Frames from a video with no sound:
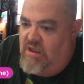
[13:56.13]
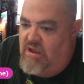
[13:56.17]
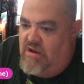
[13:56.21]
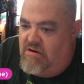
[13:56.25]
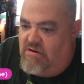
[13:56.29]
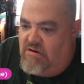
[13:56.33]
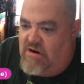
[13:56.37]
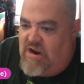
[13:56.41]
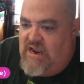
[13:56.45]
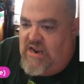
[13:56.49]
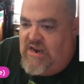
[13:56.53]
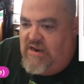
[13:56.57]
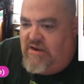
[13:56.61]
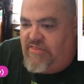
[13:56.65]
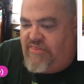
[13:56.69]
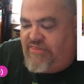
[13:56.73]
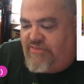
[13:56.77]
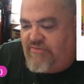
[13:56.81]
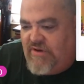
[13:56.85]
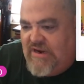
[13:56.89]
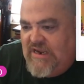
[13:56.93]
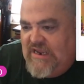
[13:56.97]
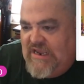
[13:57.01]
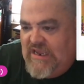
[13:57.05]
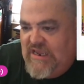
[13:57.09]
All right,
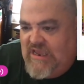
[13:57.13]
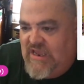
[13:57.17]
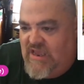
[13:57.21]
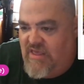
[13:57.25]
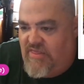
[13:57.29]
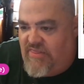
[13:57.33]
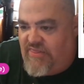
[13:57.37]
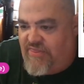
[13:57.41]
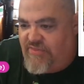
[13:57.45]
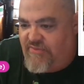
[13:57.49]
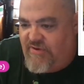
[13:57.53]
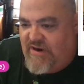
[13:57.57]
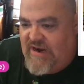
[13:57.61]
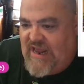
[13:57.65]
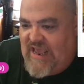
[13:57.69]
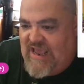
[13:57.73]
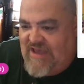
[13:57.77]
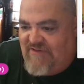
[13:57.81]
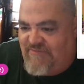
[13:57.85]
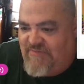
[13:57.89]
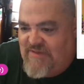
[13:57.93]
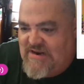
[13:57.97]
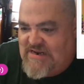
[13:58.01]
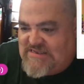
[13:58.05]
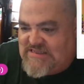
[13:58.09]

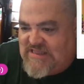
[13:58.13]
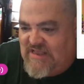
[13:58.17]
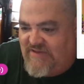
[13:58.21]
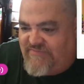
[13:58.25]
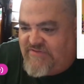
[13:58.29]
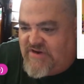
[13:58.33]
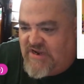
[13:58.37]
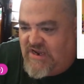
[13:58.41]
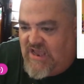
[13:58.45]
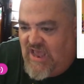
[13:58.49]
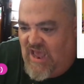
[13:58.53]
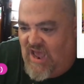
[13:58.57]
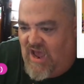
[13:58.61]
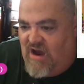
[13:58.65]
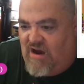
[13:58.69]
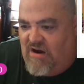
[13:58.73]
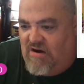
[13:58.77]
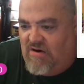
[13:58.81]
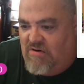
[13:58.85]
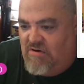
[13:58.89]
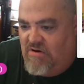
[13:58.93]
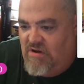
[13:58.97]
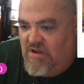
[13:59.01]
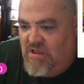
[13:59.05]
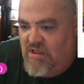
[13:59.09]
3.5 minutes left to
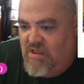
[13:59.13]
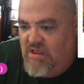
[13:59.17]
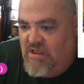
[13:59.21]
go.